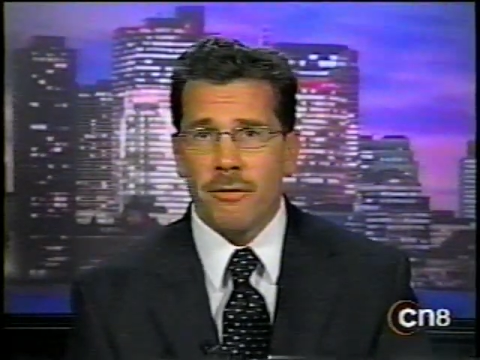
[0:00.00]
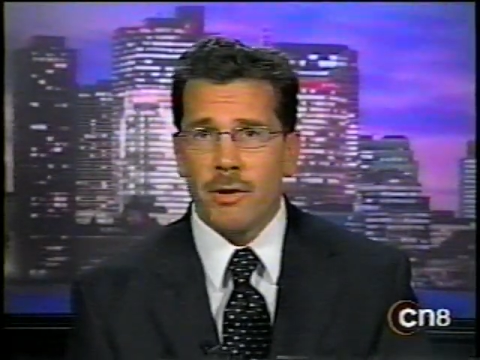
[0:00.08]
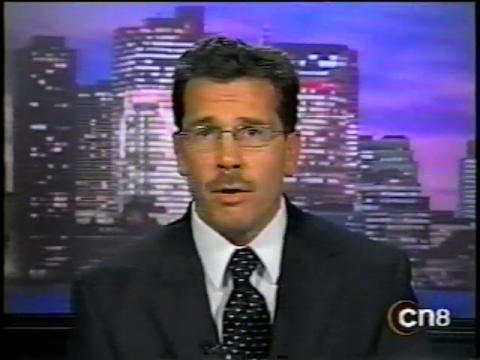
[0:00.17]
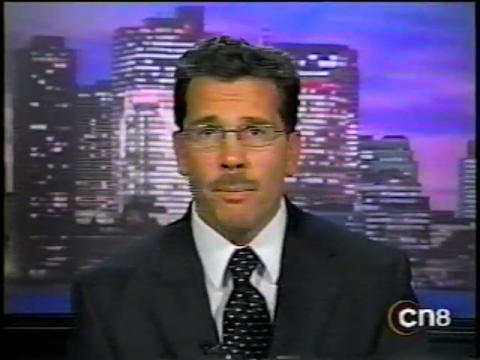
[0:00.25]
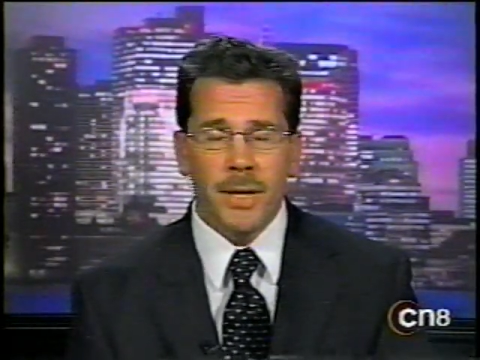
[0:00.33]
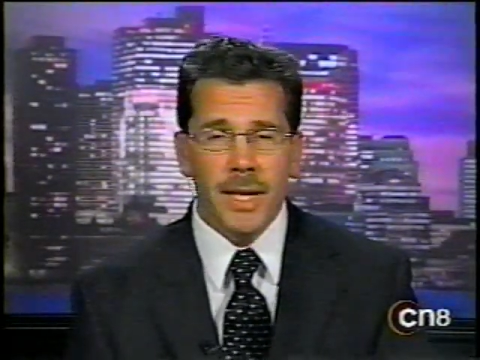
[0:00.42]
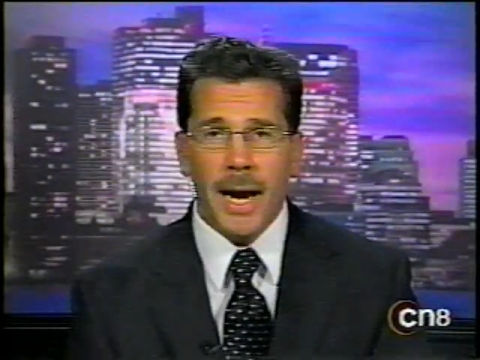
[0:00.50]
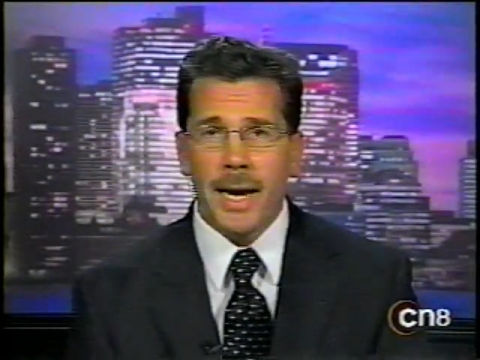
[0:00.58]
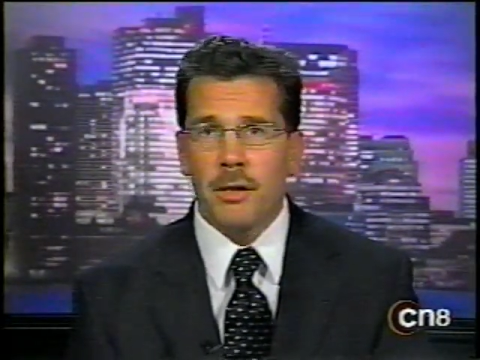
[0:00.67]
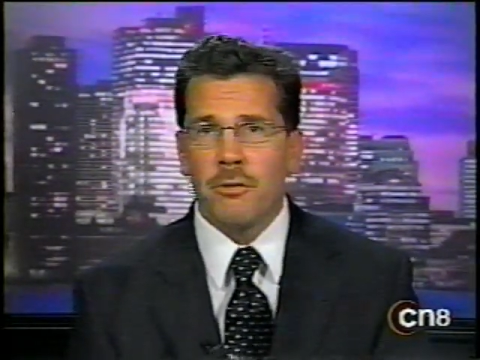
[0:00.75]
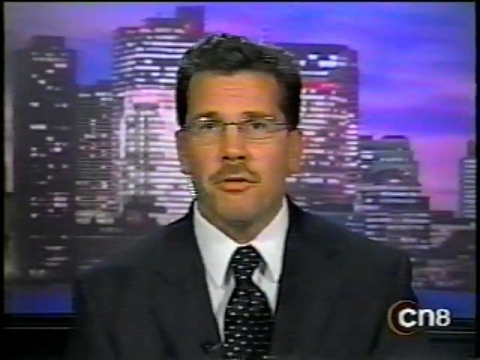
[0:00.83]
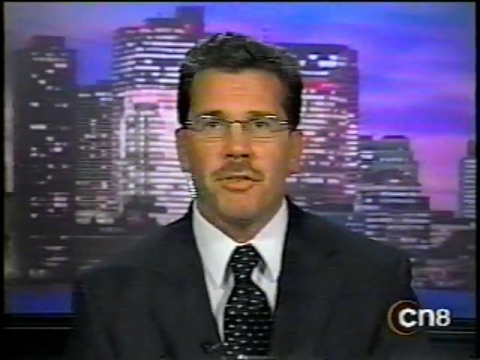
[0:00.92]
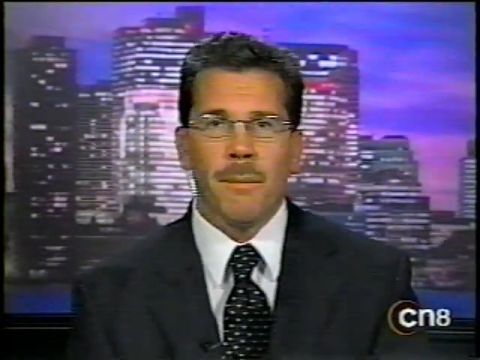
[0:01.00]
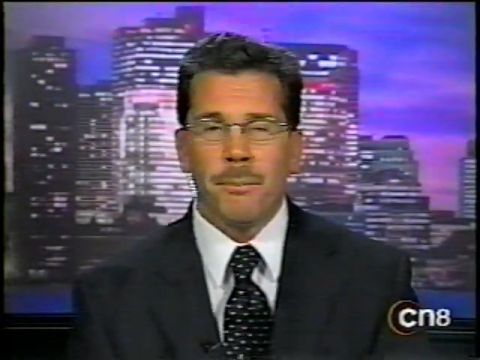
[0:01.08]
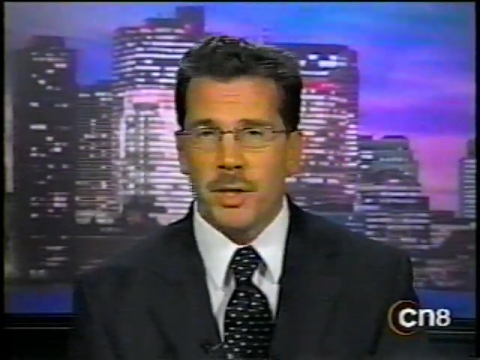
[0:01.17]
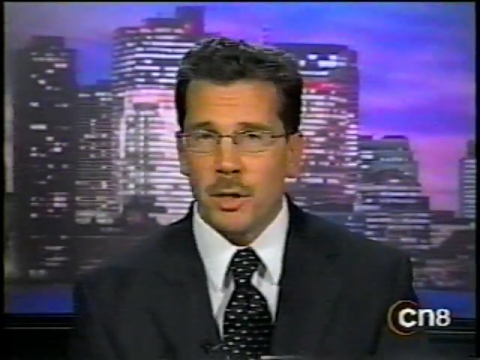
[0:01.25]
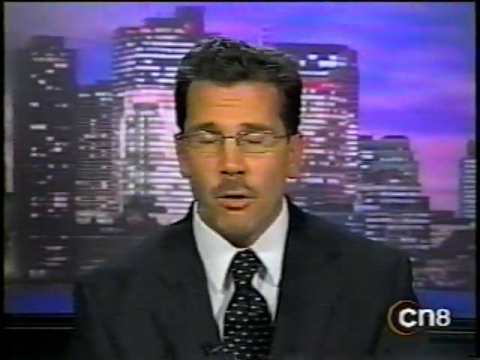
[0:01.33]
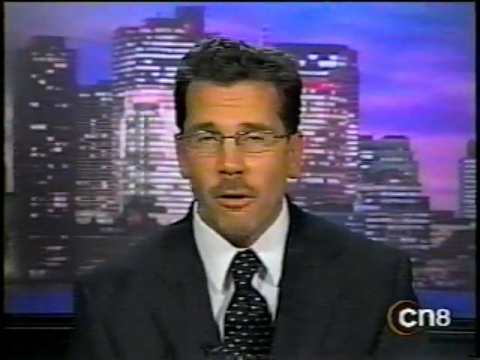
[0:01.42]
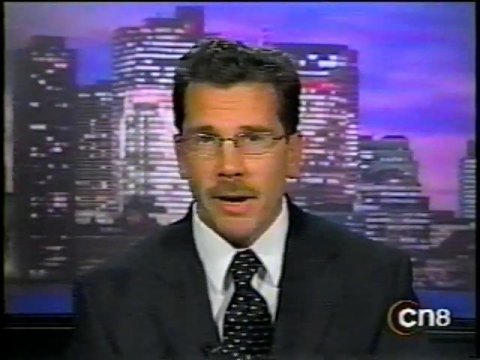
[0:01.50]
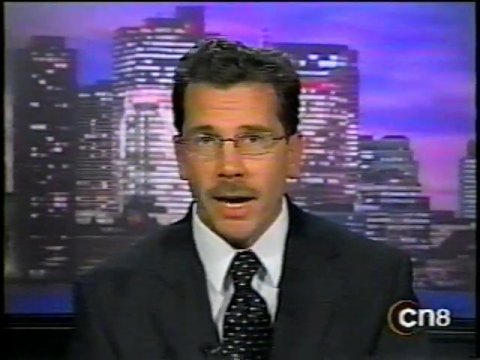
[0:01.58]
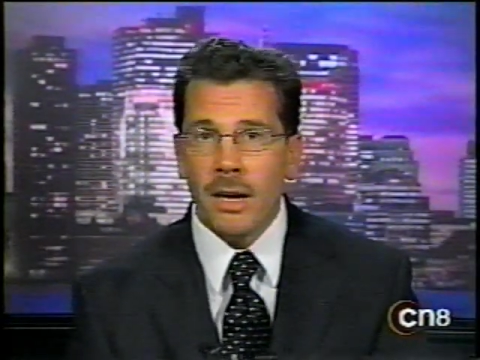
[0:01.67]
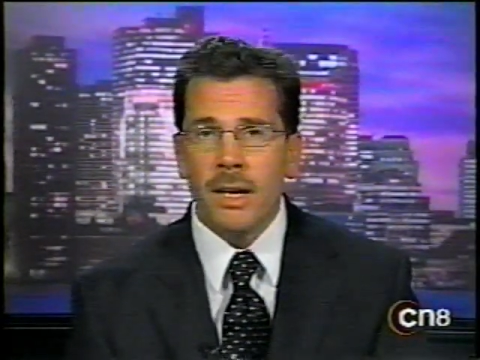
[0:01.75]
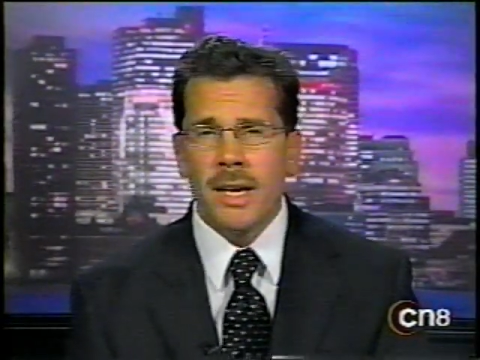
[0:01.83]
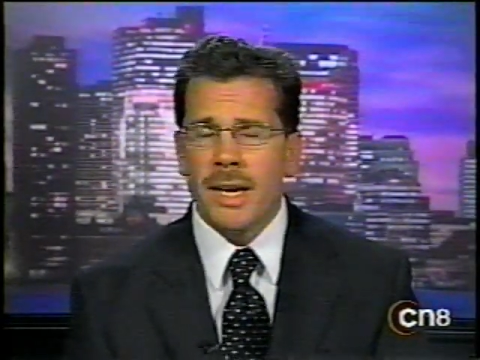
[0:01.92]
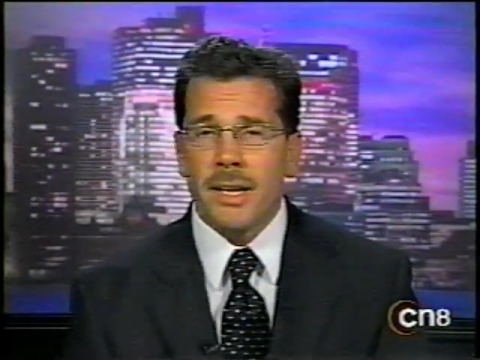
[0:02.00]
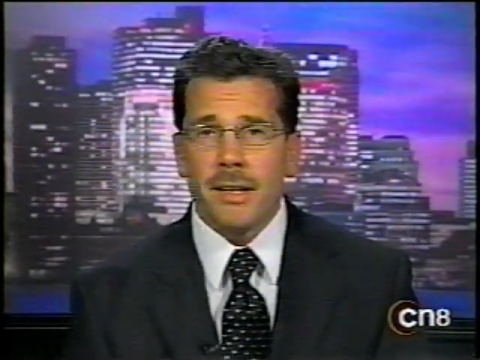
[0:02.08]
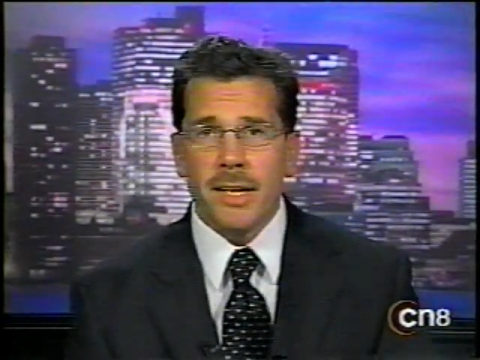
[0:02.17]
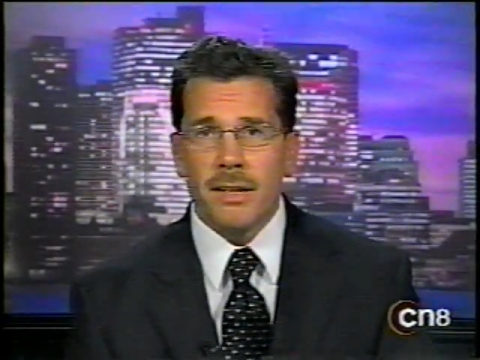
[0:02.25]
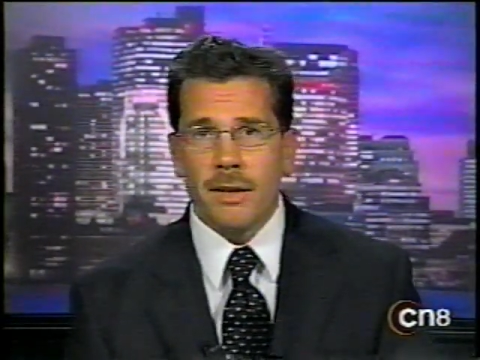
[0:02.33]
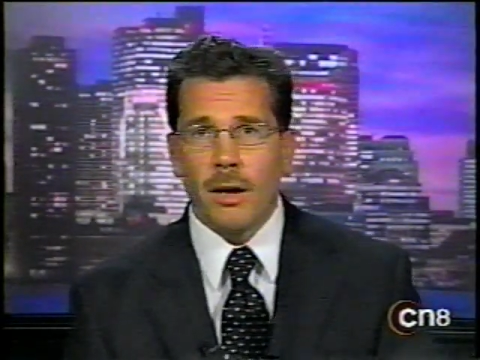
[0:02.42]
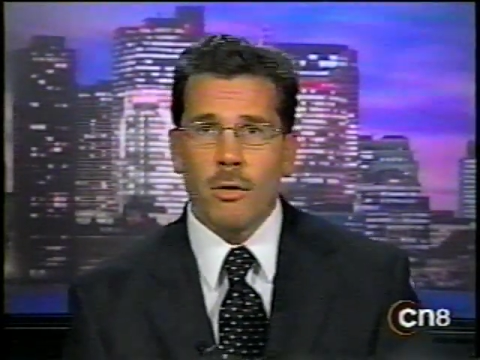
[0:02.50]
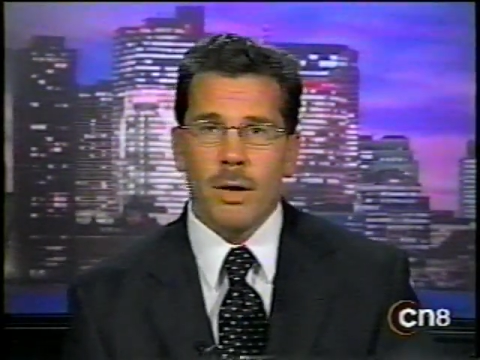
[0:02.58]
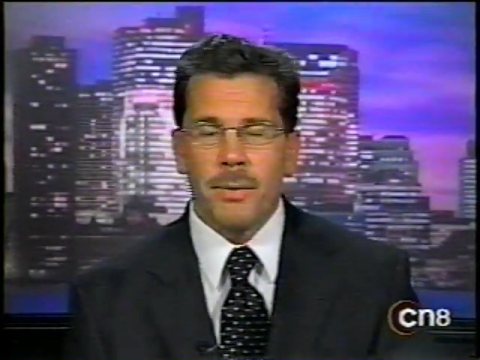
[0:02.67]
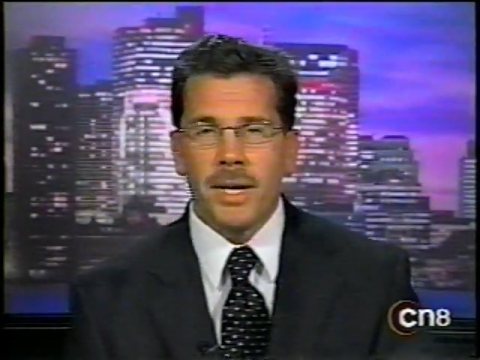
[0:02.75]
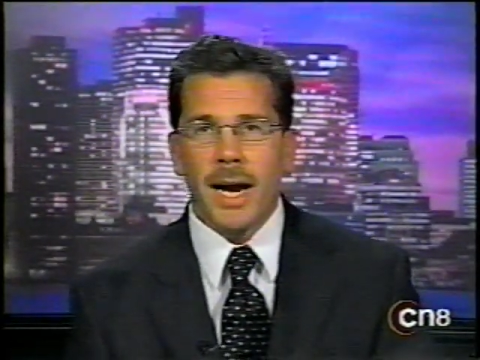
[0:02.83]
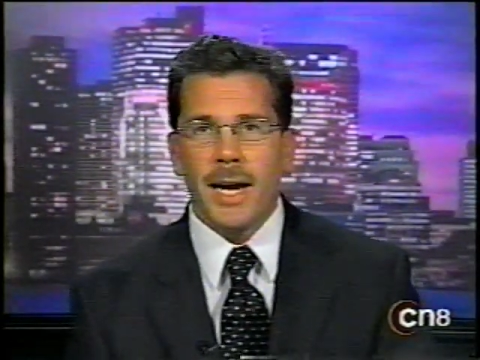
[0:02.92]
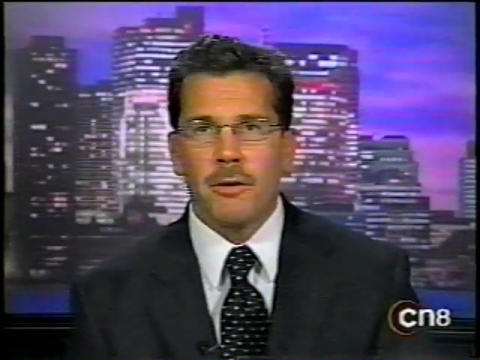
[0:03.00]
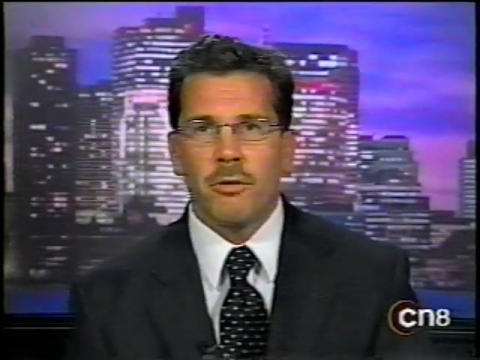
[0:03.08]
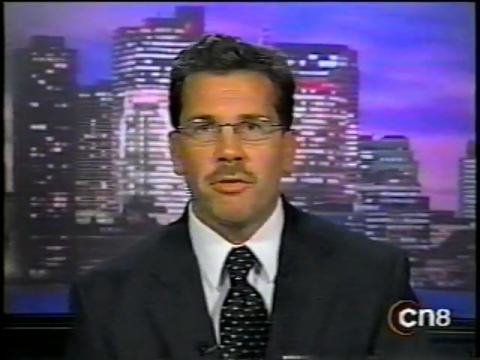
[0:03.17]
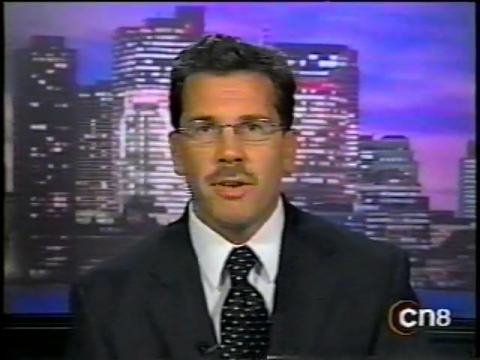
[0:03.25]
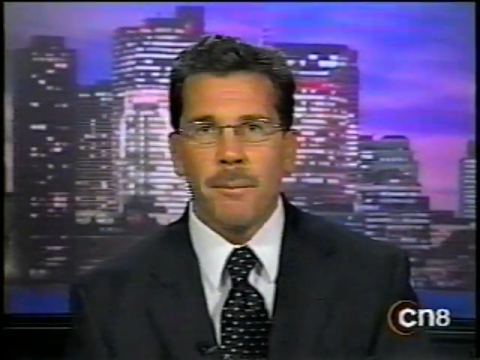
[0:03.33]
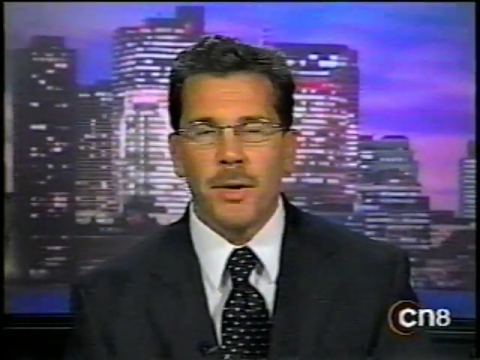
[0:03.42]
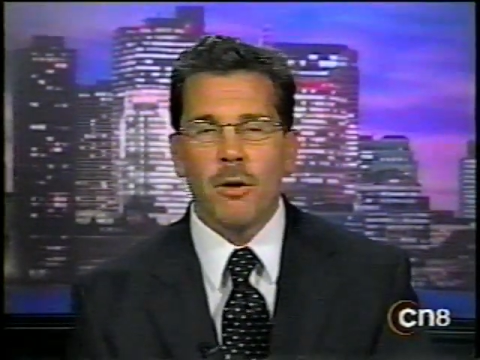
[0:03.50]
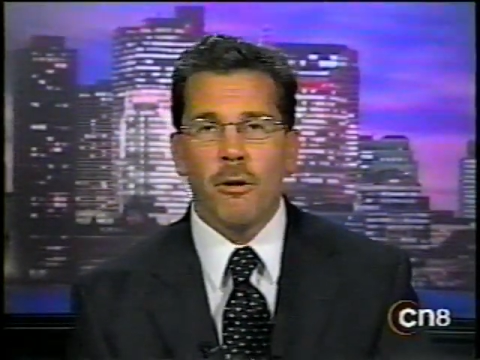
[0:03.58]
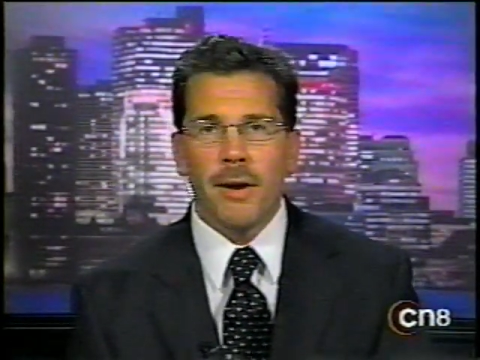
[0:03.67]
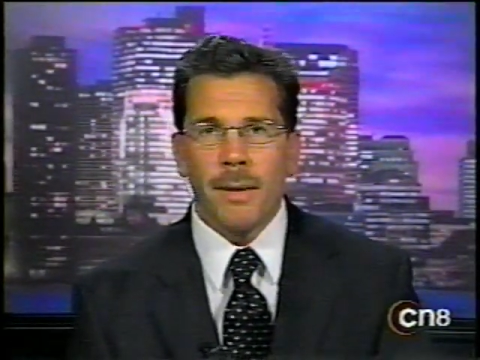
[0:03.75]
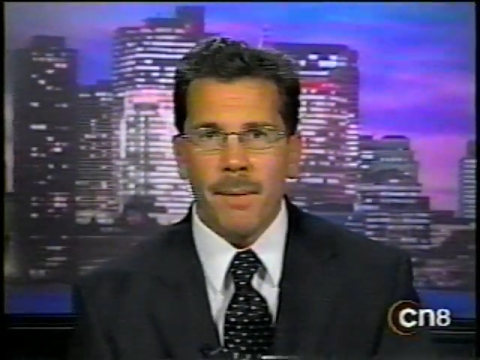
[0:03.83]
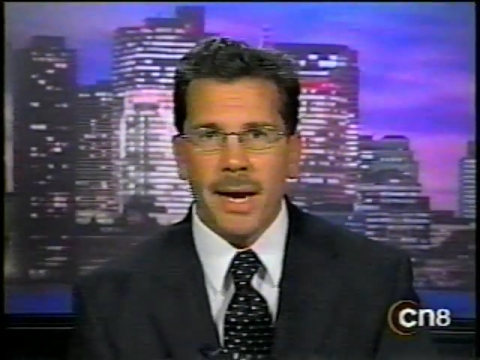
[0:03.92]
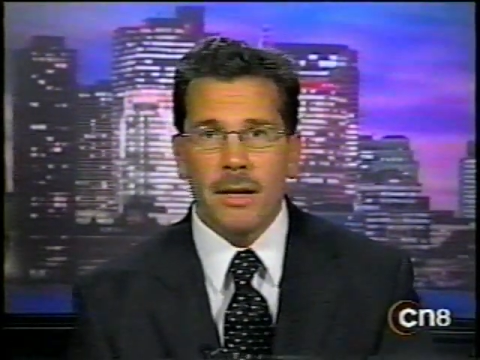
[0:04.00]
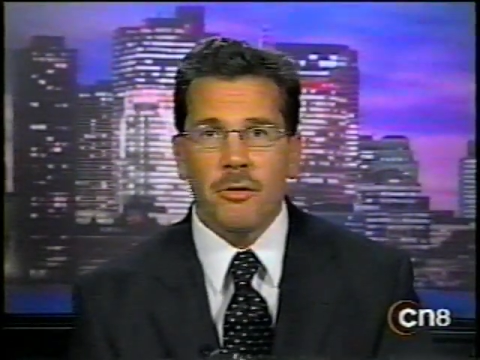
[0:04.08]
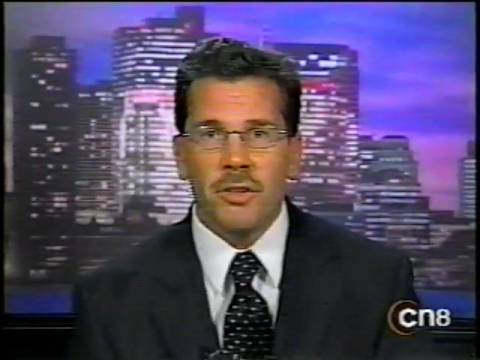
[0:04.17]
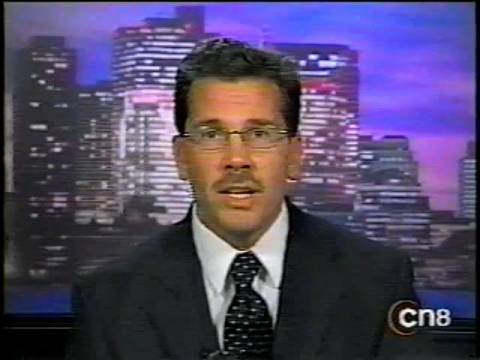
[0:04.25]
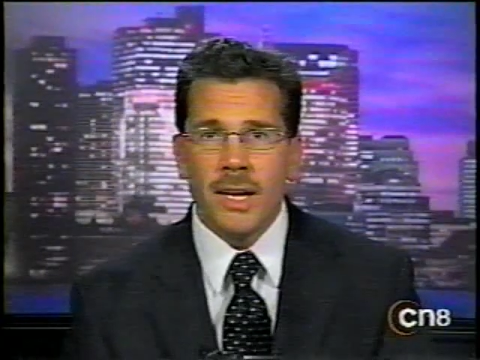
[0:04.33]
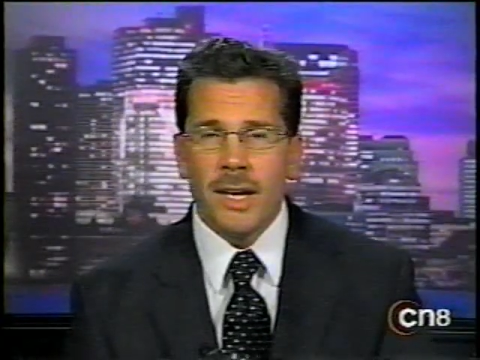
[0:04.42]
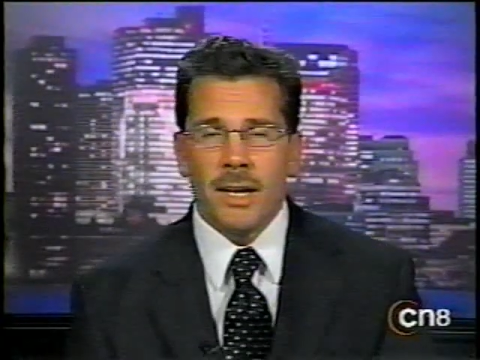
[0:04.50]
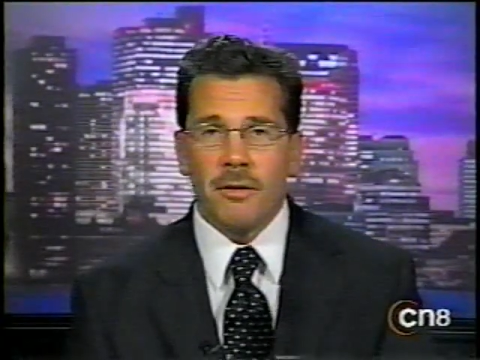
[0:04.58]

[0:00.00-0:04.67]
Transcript: If you're a podiatrist in Peoria, you need to know what a podiatrist in Peoria makes.